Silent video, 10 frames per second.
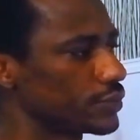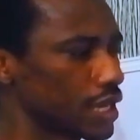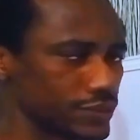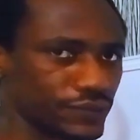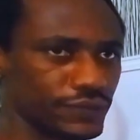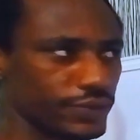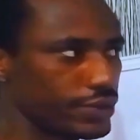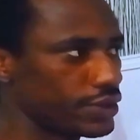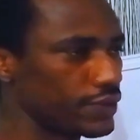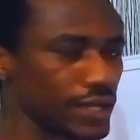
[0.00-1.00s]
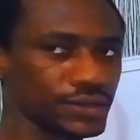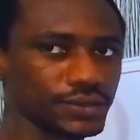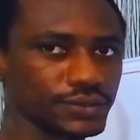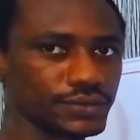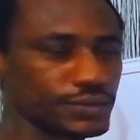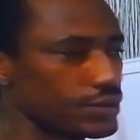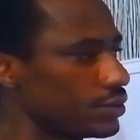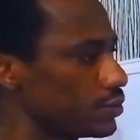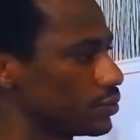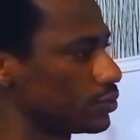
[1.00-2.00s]
That's 53, right?
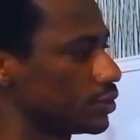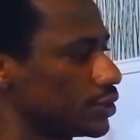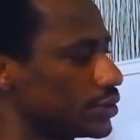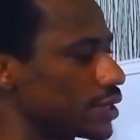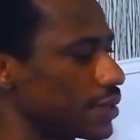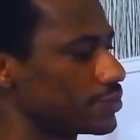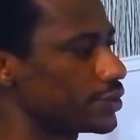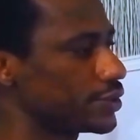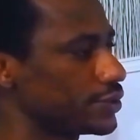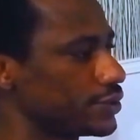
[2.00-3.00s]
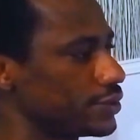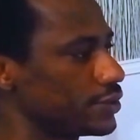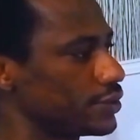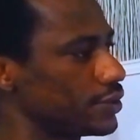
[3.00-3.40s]
So this times this